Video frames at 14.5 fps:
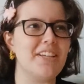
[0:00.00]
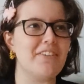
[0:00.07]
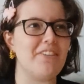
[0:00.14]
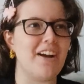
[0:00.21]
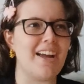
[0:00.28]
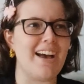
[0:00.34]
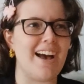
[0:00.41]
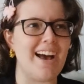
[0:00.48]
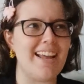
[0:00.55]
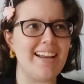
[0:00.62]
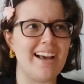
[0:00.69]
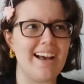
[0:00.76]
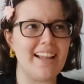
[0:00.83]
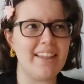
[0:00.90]
If I
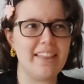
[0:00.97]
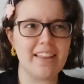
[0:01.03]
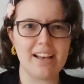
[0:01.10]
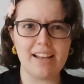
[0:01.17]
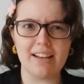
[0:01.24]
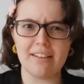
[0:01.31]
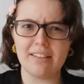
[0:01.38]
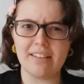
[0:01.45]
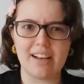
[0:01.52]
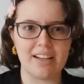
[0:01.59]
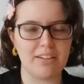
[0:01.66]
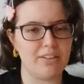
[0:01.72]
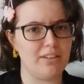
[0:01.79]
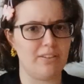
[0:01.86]
had had that,
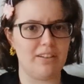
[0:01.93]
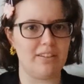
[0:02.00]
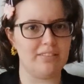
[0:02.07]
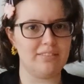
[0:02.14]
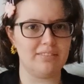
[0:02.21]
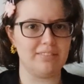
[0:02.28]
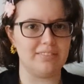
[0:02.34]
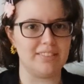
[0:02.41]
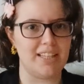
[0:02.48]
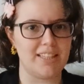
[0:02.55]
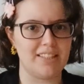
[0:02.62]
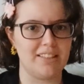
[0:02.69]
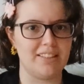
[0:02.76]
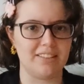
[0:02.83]
I don't know
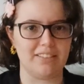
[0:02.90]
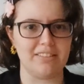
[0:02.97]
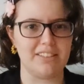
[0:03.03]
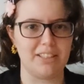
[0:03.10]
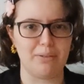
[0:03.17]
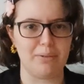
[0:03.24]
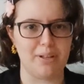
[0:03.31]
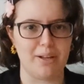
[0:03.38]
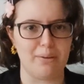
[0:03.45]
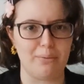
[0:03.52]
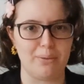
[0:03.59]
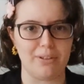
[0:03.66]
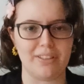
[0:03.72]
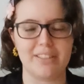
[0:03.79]
that sentence, how
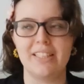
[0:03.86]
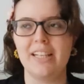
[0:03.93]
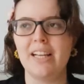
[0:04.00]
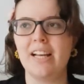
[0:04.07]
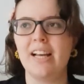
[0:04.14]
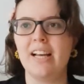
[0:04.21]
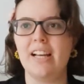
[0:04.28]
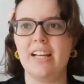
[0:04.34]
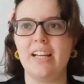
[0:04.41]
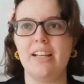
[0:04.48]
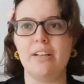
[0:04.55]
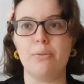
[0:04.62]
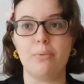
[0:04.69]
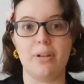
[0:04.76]
that works.
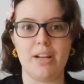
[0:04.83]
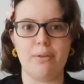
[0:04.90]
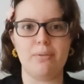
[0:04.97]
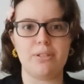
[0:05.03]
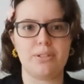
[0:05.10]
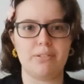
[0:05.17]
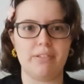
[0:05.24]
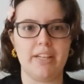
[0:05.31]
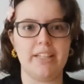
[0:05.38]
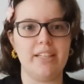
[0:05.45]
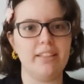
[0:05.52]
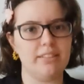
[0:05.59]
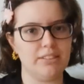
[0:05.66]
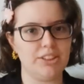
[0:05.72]
When I was
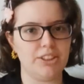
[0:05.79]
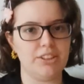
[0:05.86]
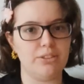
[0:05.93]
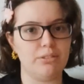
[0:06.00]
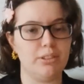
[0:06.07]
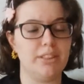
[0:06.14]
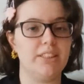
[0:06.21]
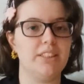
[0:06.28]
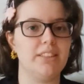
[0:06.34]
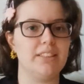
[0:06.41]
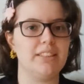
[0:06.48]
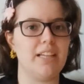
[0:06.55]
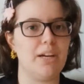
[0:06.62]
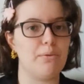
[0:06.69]
creating She's
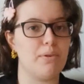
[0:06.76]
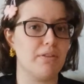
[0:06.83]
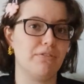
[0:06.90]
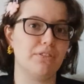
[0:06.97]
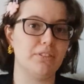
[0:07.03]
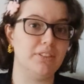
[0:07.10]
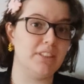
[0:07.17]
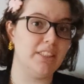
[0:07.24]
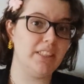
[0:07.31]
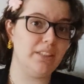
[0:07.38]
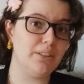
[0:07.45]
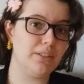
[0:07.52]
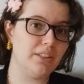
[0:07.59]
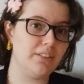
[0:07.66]
Origins, I would have
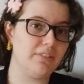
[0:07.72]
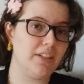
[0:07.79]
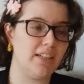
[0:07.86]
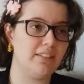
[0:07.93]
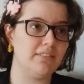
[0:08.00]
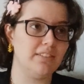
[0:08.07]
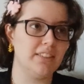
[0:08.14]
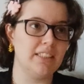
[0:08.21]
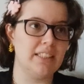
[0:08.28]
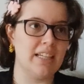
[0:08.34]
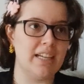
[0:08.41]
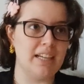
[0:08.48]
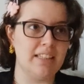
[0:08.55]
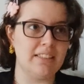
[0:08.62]
continued if I
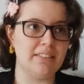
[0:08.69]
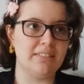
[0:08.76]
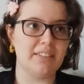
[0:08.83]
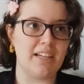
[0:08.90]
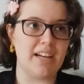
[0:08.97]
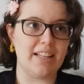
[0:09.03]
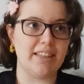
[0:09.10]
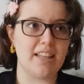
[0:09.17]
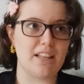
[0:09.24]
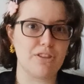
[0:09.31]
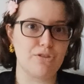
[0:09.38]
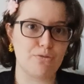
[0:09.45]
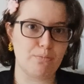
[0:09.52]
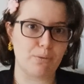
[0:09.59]
had
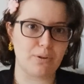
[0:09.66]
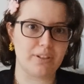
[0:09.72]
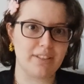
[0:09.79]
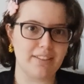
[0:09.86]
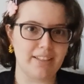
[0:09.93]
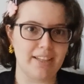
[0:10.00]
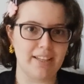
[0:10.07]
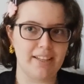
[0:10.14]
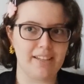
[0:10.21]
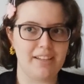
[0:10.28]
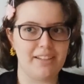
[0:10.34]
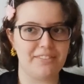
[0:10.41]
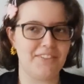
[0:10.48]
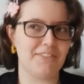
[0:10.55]
that support
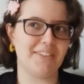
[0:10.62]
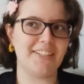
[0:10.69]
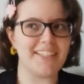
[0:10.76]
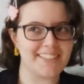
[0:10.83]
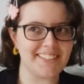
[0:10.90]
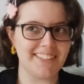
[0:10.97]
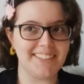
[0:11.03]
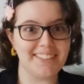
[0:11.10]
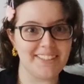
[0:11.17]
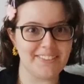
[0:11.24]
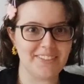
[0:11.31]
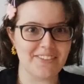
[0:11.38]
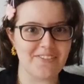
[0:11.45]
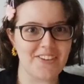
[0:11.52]
and everyone
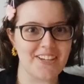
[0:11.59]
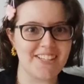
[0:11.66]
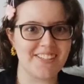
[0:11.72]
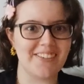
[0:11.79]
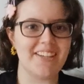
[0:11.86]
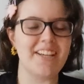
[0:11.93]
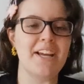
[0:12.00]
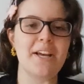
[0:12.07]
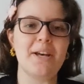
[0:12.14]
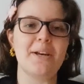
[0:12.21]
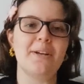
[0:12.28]
excited about my story.